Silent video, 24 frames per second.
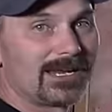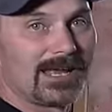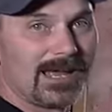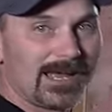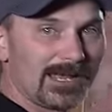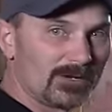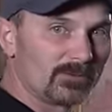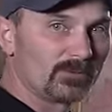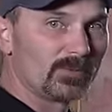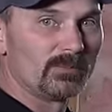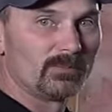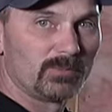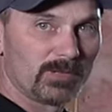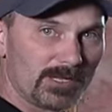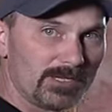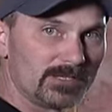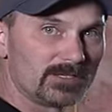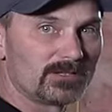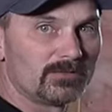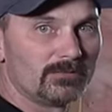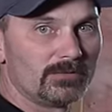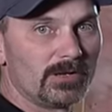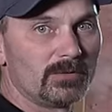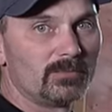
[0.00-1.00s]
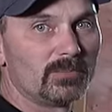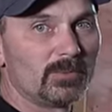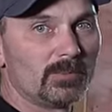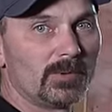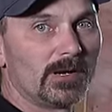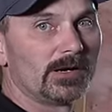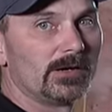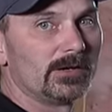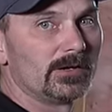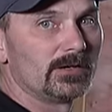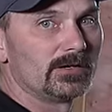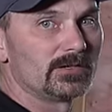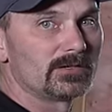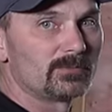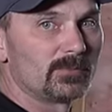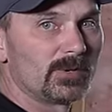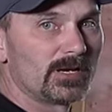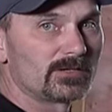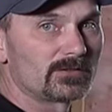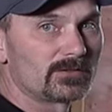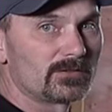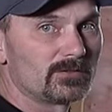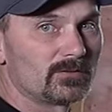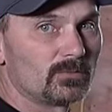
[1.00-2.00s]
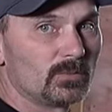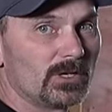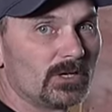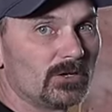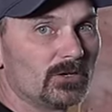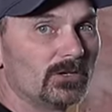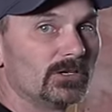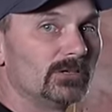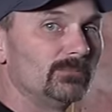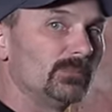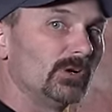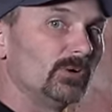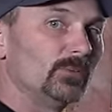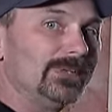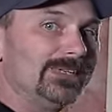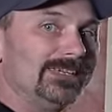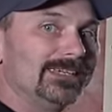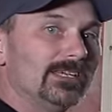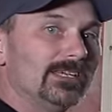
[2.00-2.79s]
to kind of replace the vapor barrier as best as we could, but we